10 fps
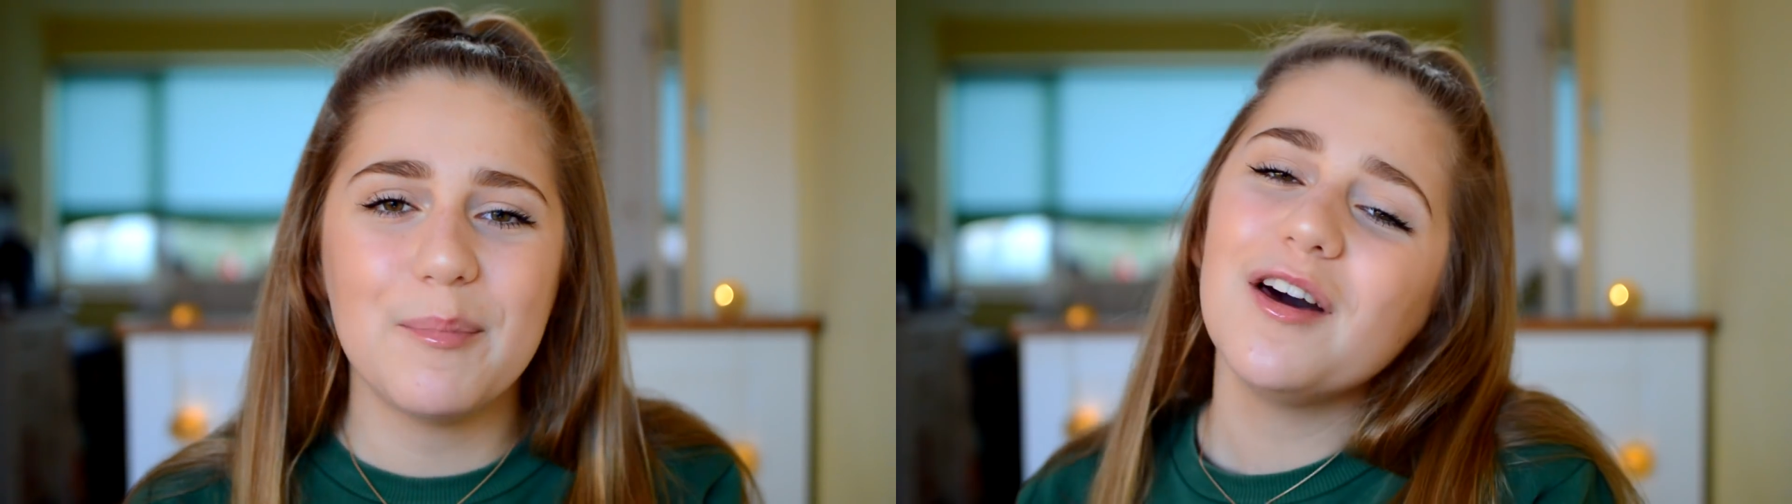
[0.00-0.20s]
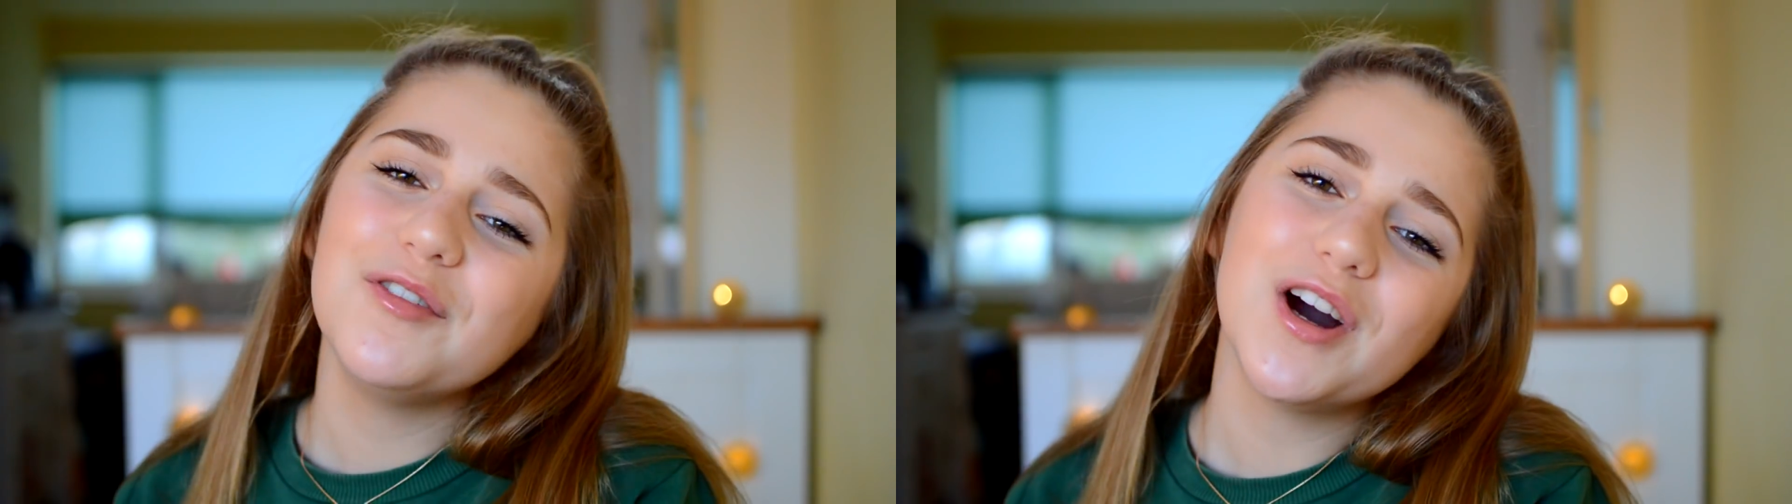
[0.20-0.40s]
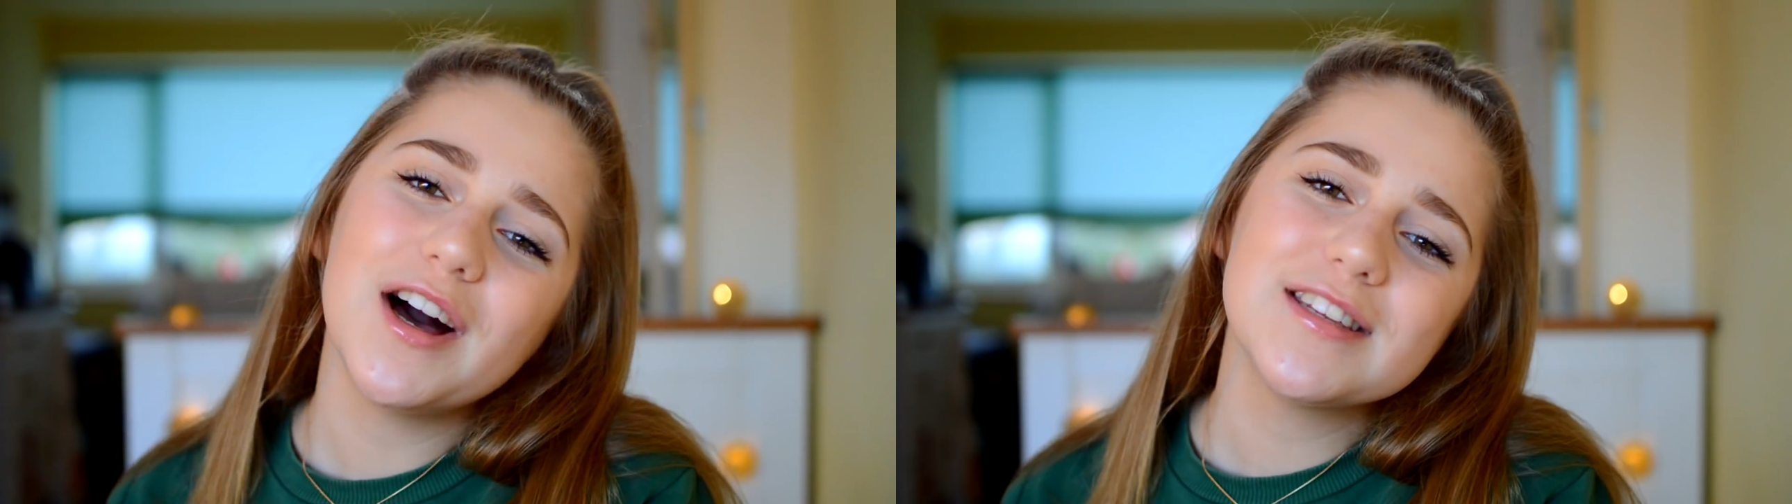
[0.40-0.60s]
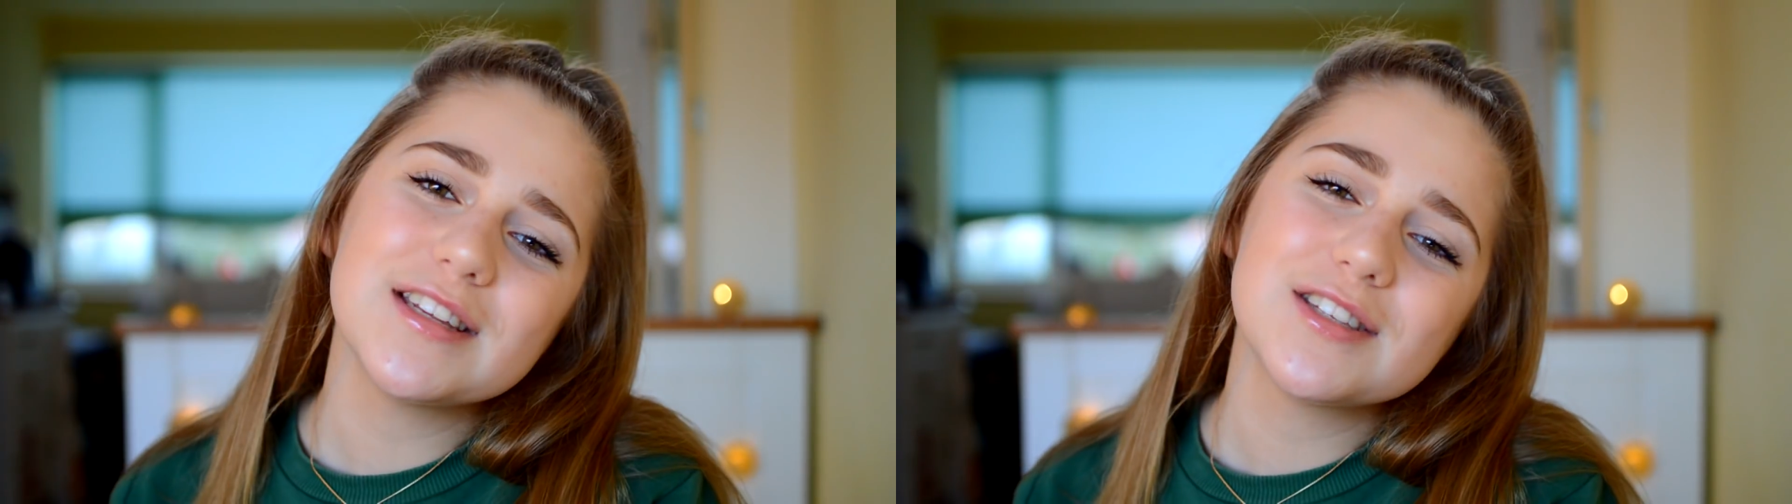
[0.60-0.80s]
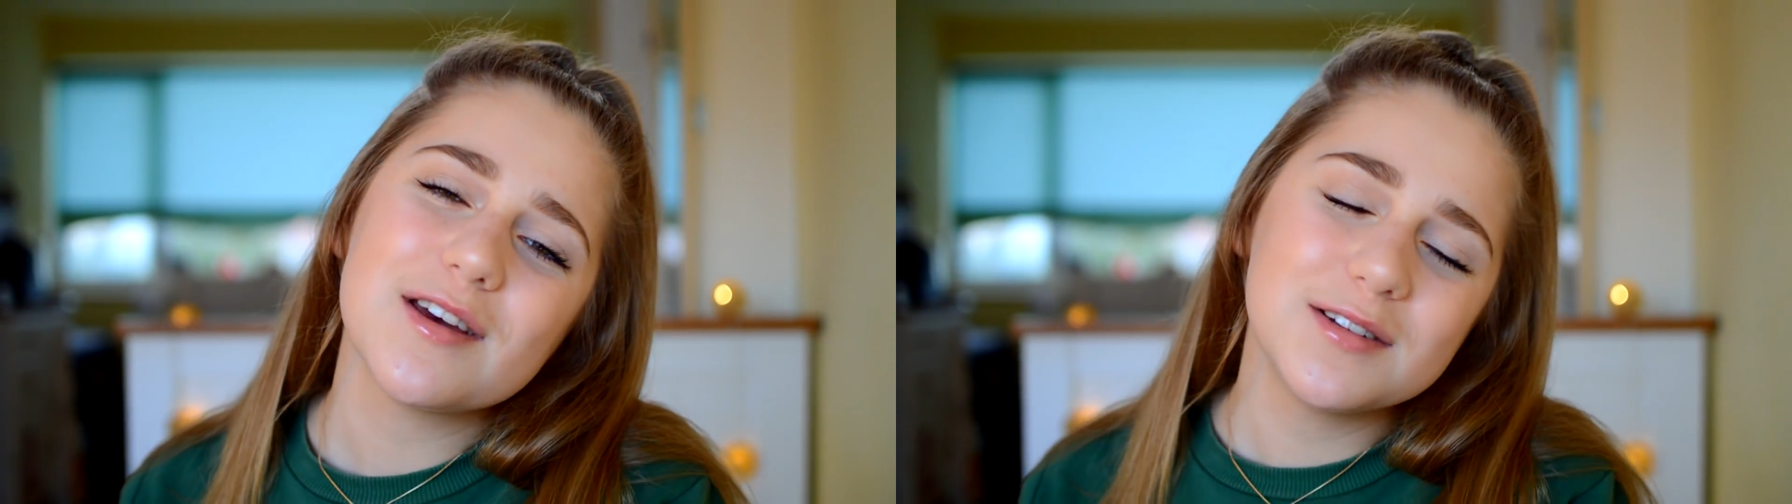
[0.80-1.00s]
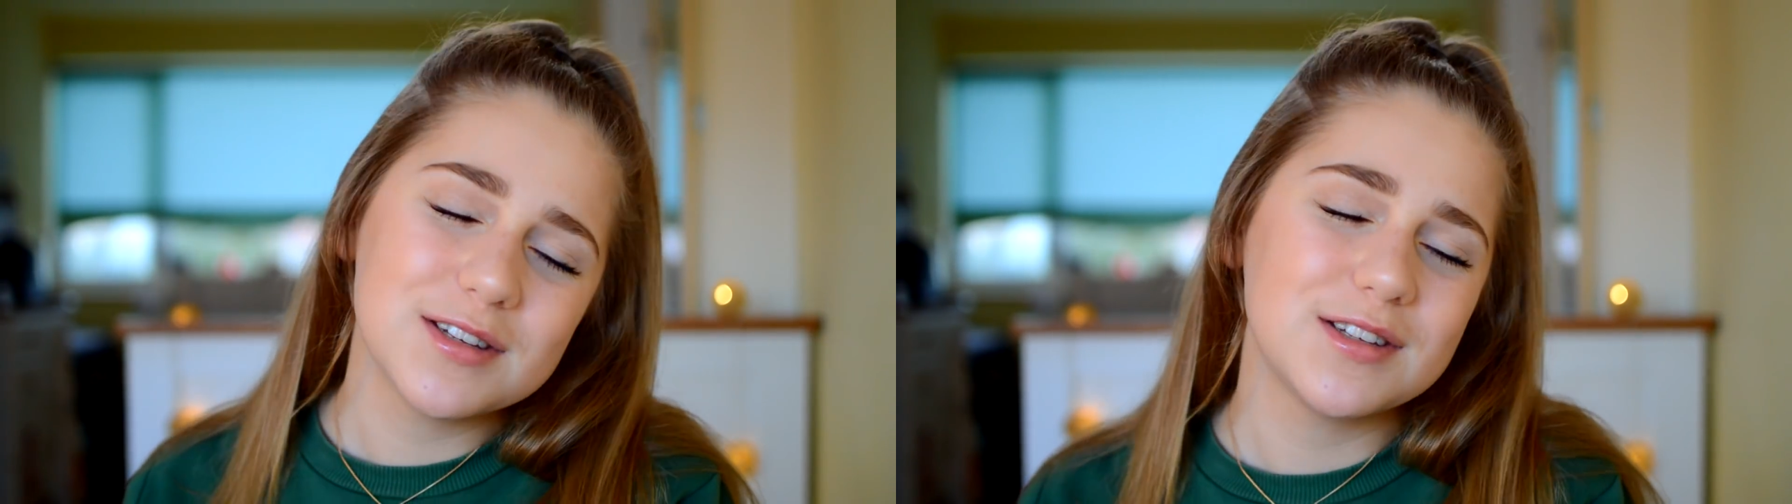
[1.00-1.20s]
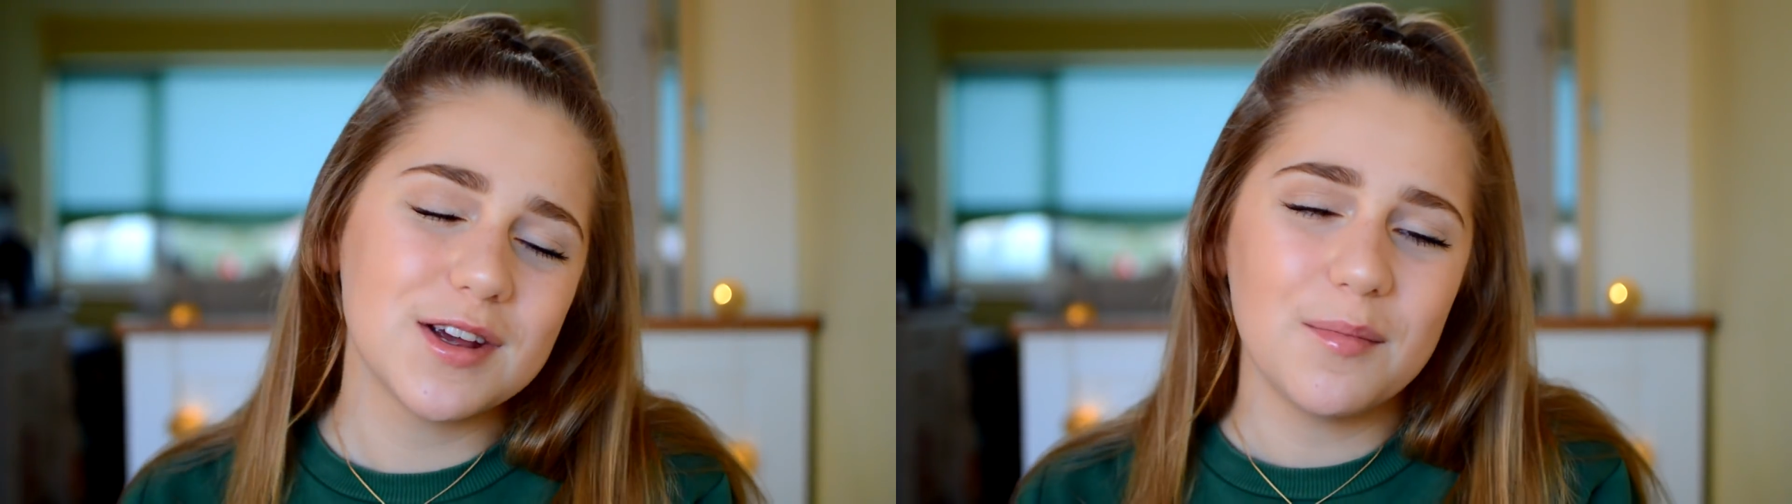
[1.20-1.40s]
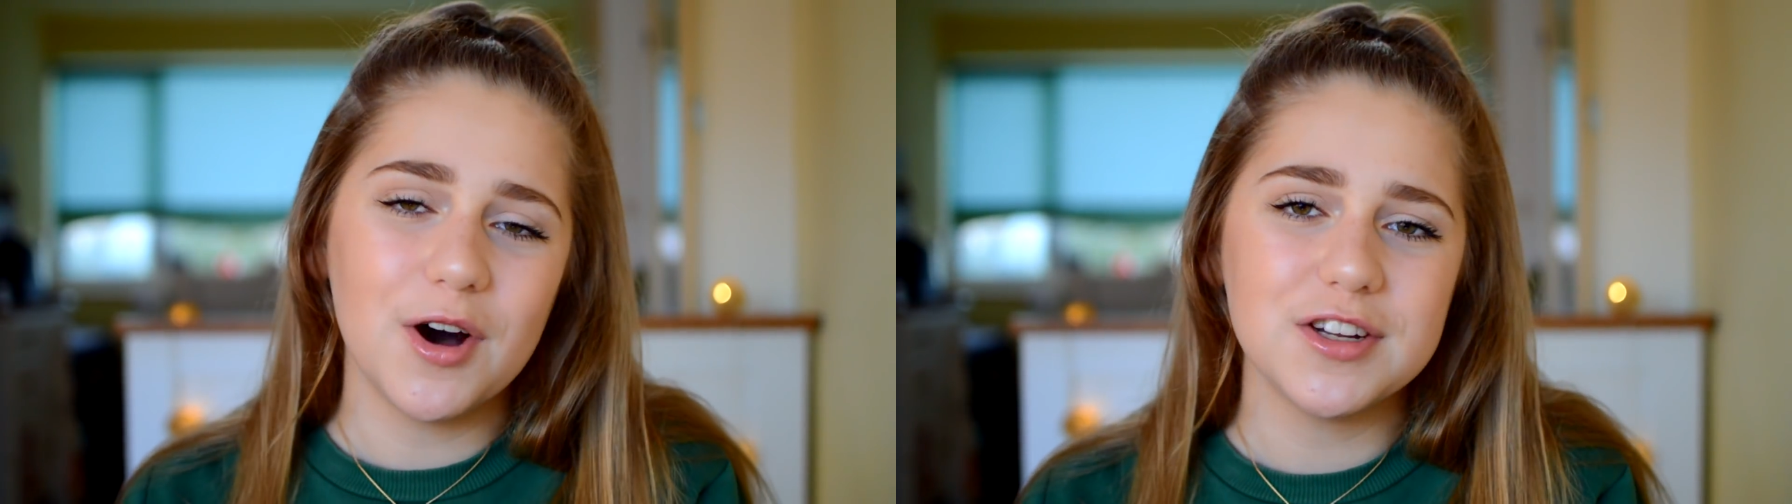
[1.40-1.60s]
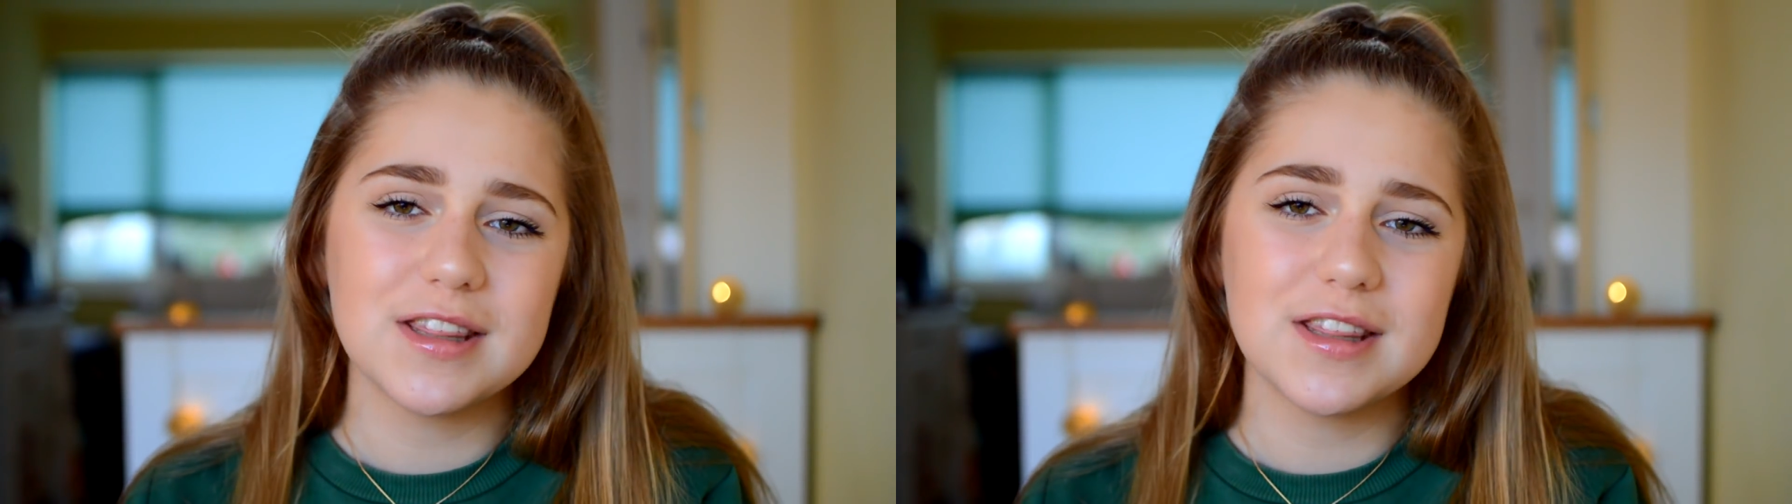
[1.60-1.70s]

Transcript: I love you guys so much.